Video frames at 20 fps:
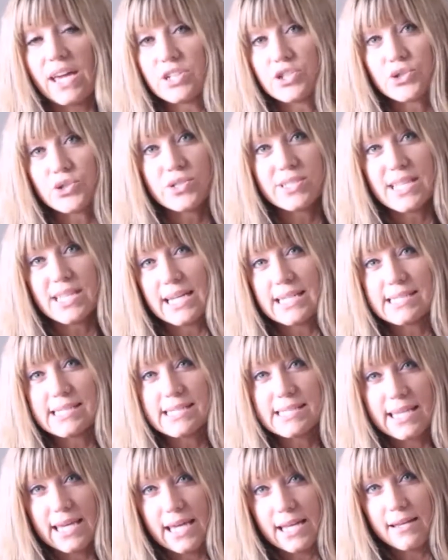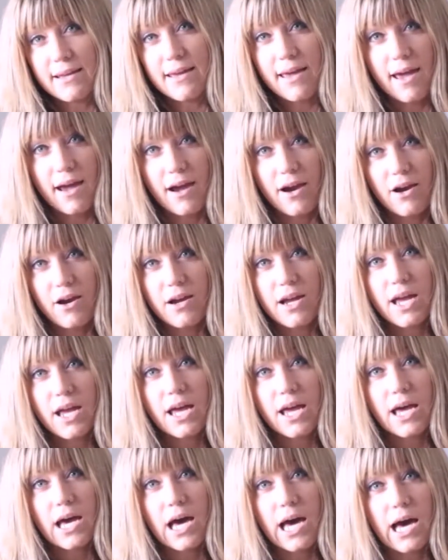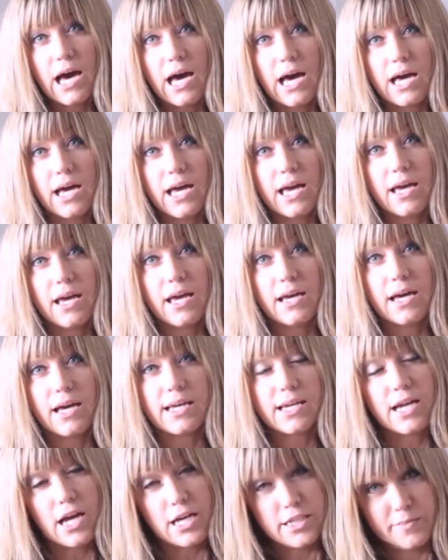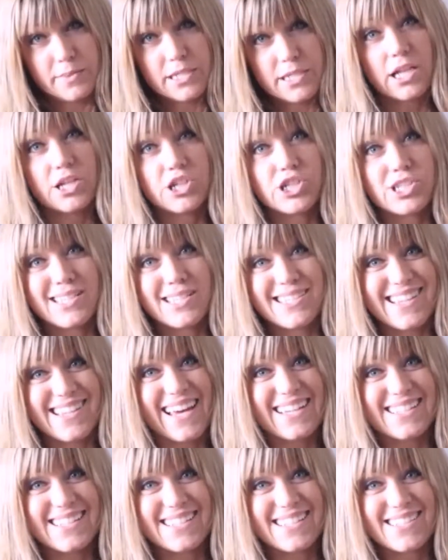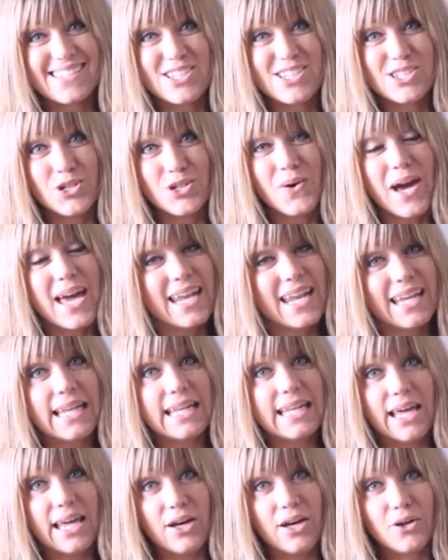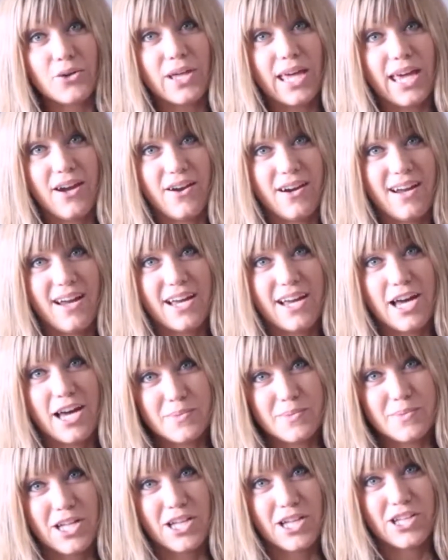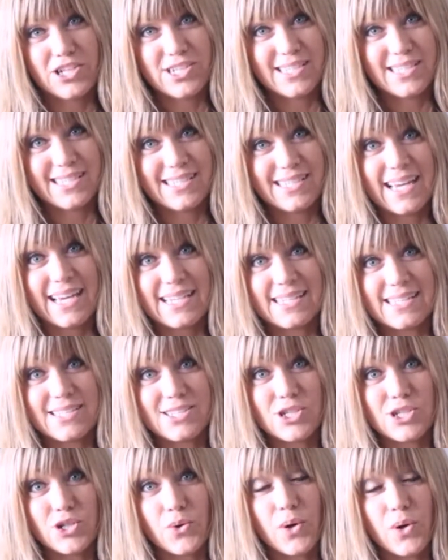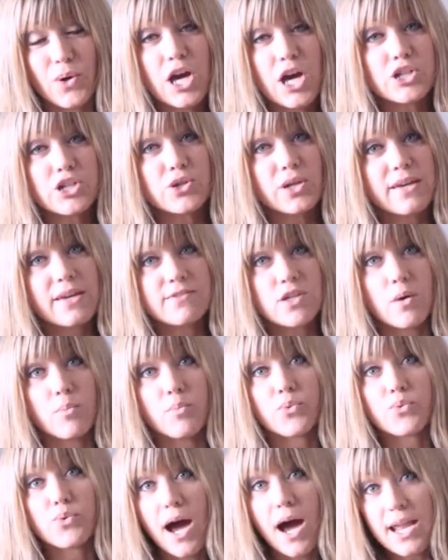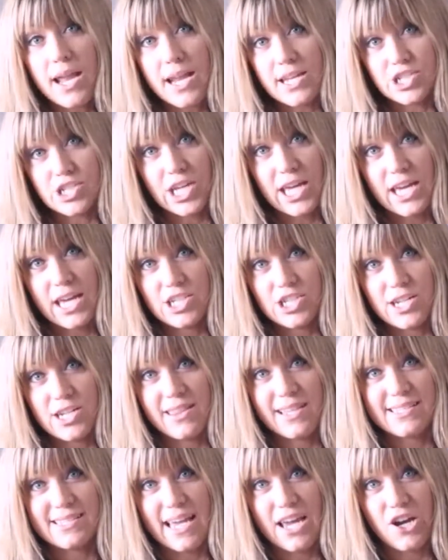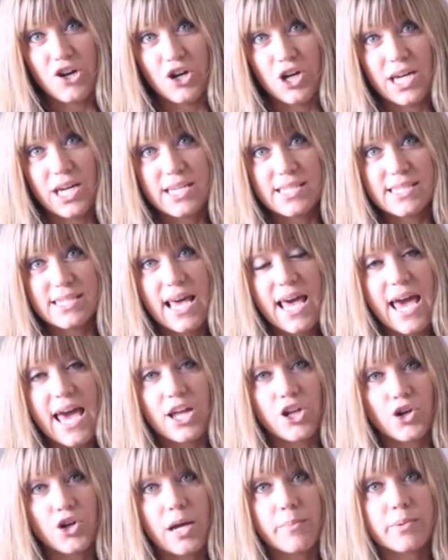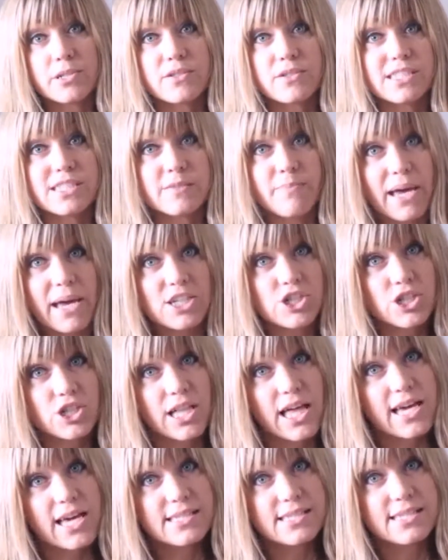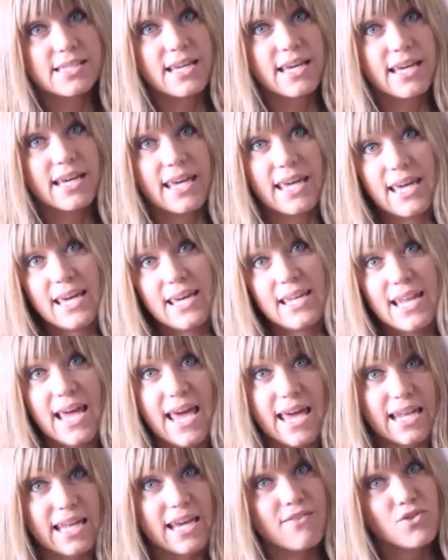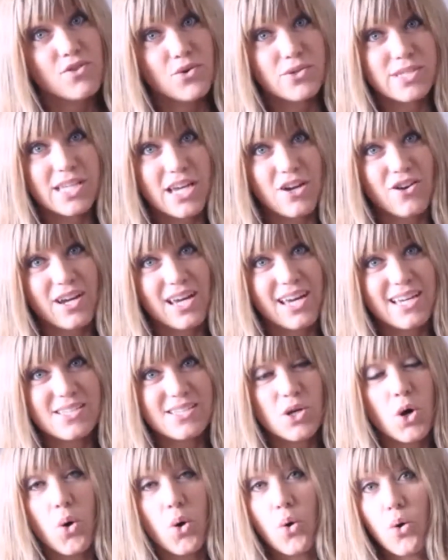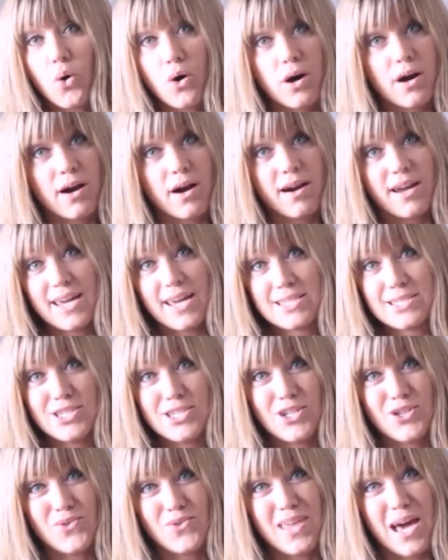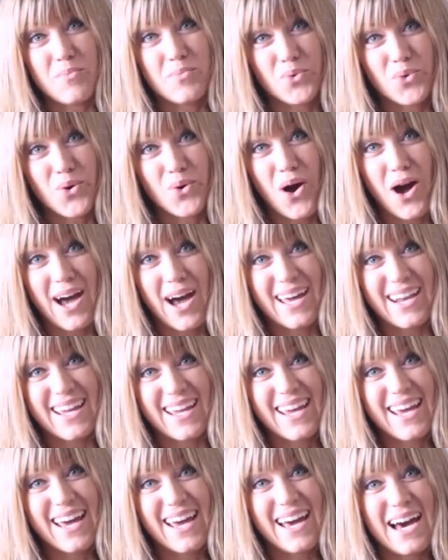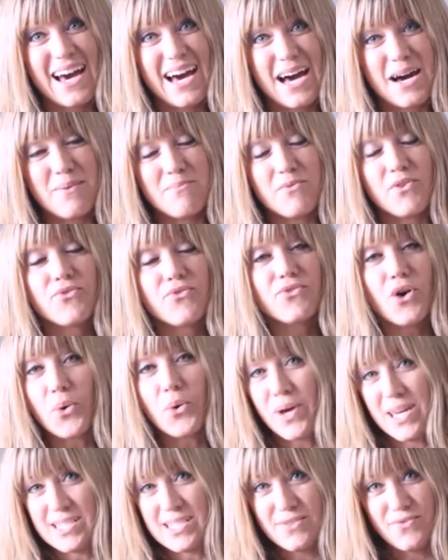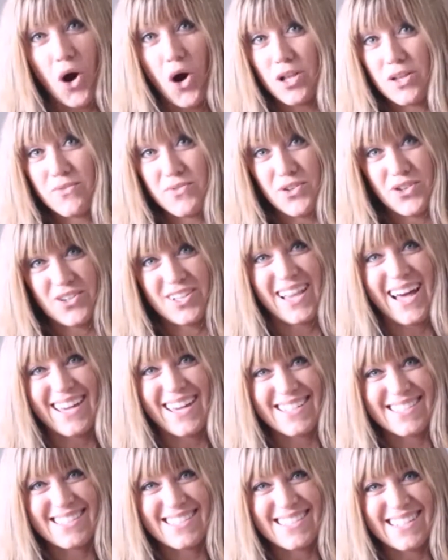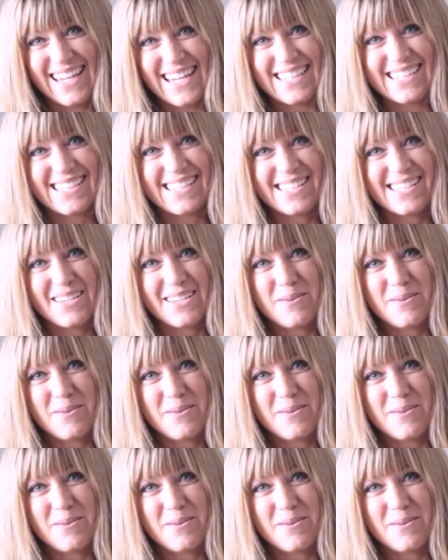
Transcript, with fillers: facials, any skincare. Uh, a cosmetologist is licensed to do, and any nail care a cosmetologist is licensed to do. So it gives you a broad education in these areas, and you're able to specialize in any of those areas or continue that broad um, focus for all of your clients' needs.